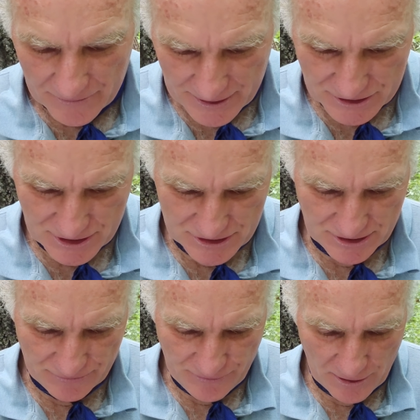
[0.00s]
This is
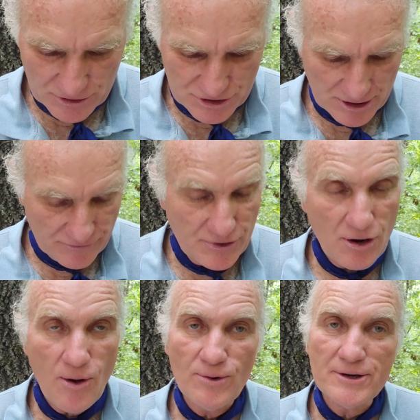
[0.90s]
the function of
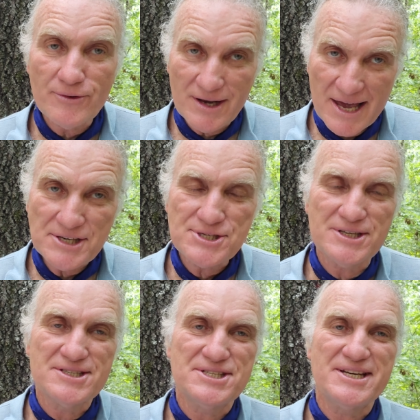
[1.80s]
your holy
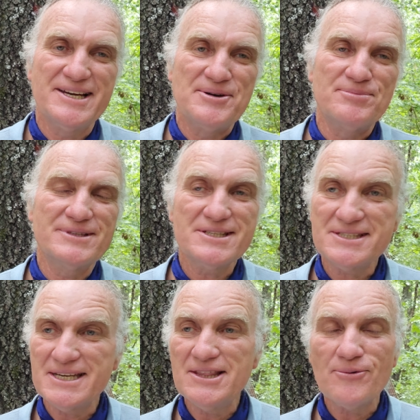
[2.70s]
relationship, to
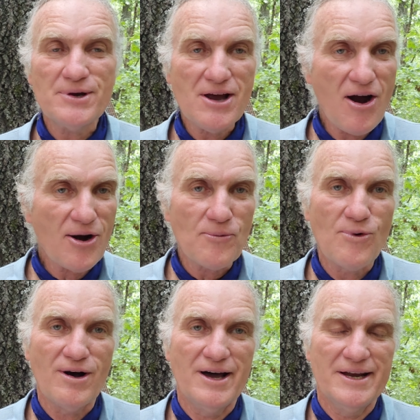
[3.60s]
see that we are
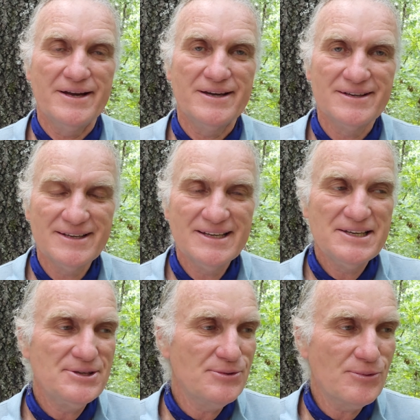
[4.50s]
one.
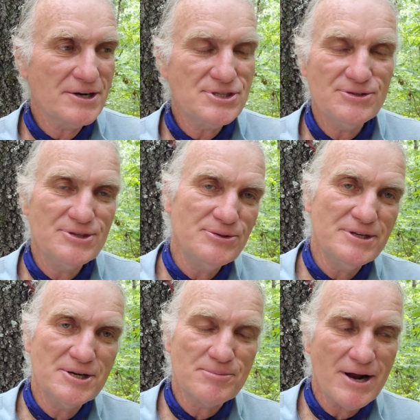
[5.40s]
You, what you do
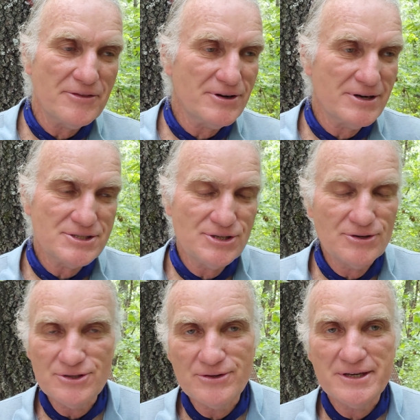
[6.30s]
to your brother is
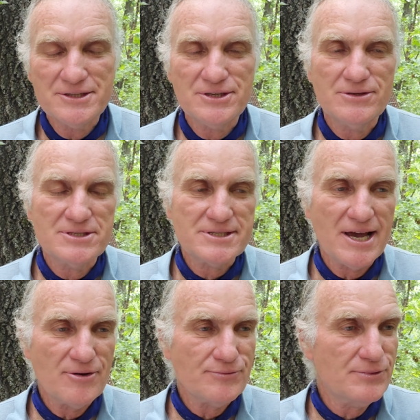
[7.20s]
you're doing it to
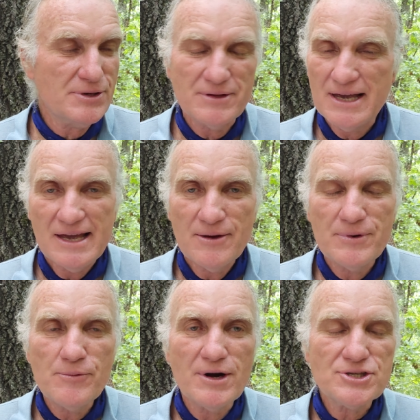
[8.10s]
yourself. You,
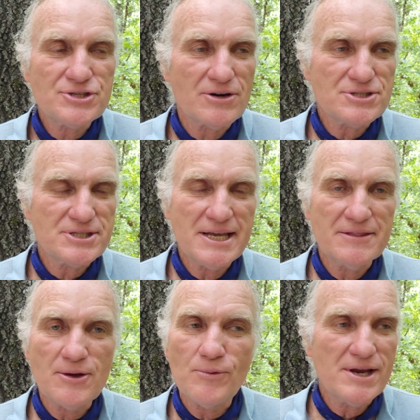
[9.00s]
we want to start
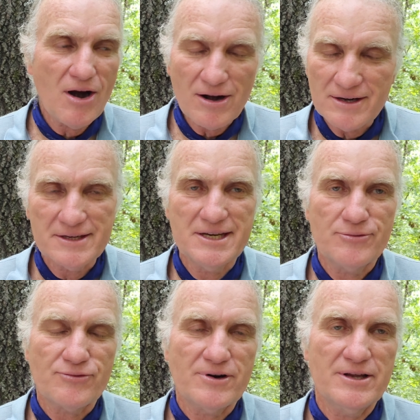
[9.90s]
seeing that we aren't
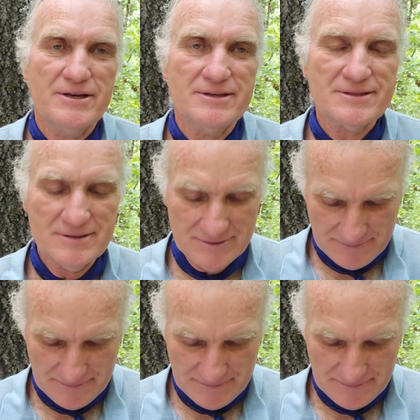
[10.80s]
different.